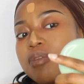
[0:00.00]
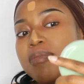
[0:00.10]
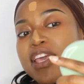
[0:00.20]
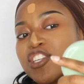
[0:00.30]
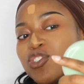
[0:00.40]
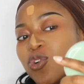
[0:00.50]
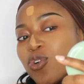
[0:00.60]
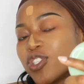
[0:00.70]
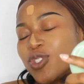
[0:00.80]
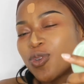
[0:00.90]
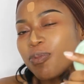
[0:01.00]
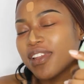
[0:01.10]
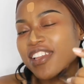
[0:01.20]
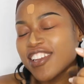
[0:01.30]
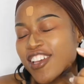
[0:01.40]
Make sure to
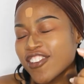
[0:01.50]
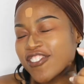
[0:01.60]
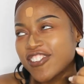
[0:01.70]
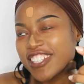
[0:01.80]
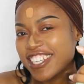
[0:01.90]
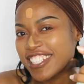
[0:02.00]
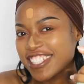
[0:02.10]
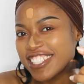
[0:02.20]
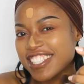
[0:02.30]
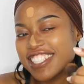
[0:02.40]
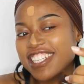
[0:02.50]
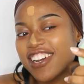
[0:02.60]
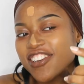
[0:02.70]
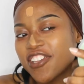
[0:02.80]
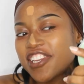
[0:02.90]
blend your foundations
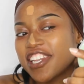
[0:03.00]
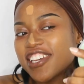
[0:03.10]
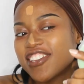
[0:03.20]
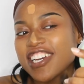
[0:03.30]
down your neck, you